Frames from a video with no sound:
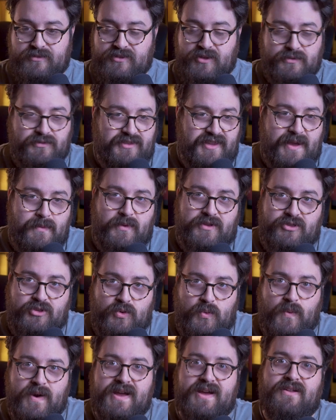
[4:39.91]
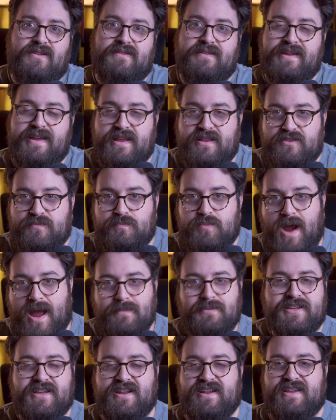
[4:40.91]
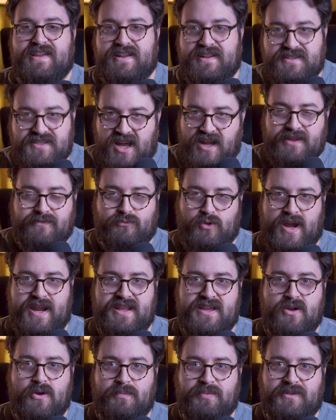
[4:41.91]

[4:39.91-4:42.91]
So say what you will, it's probably going to get a ton of radio